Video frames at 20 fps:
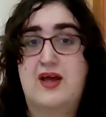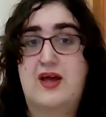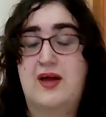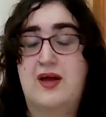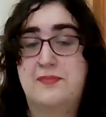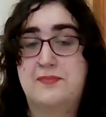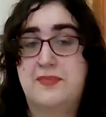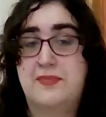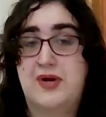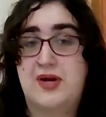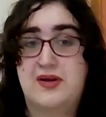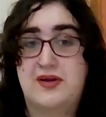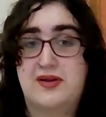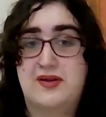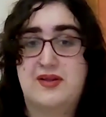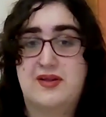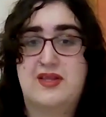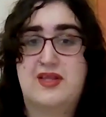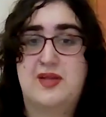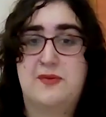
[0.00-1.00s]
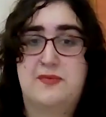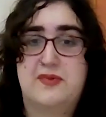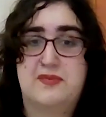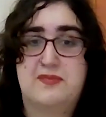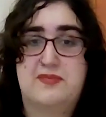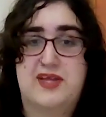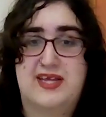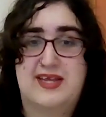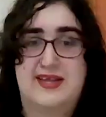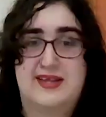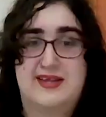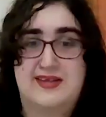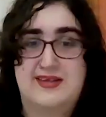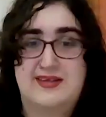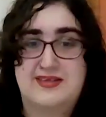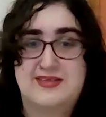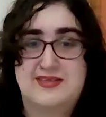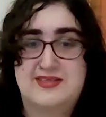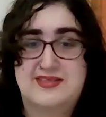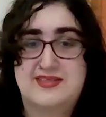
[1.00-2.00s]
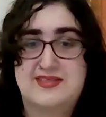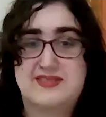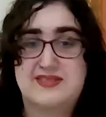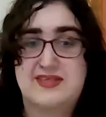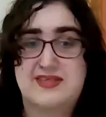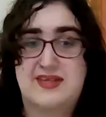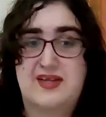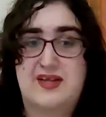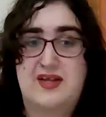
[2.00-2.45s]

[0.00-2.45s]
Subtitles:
among human beings,